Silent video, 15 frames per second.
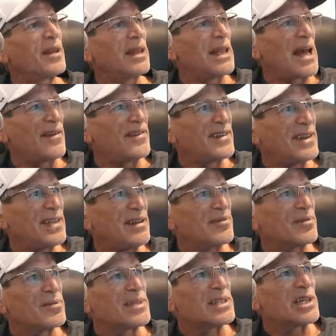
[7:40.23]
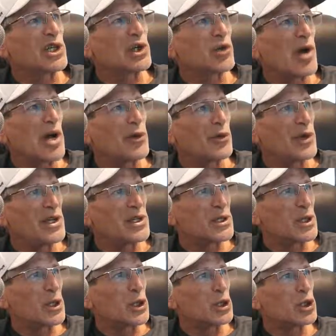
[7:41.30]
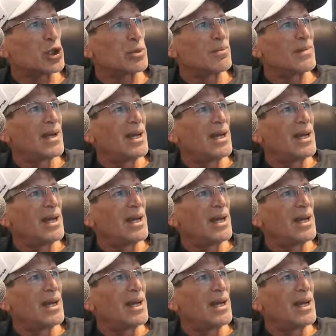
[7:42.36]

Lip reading: Lefty from Citron Research.